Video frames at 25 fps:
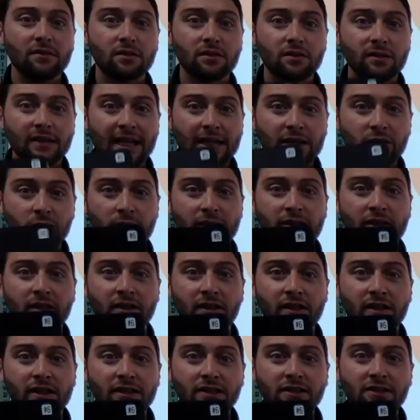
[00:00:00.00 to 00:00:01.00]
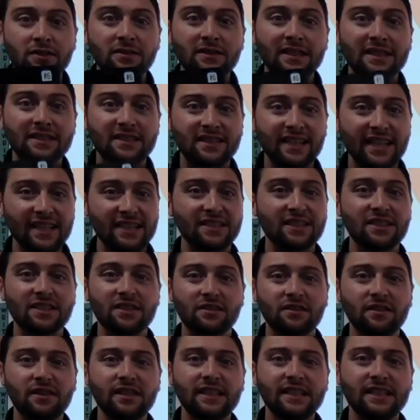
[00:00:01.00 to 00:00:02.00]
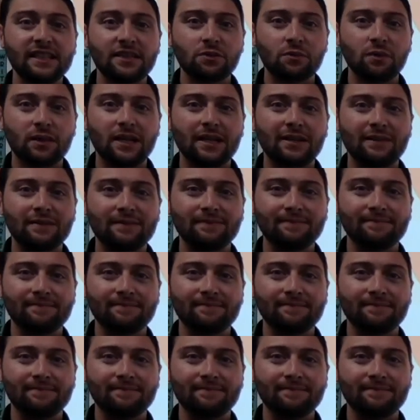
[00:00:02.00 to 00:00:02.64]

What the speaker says: That's what you're going to use at Station 3 as well.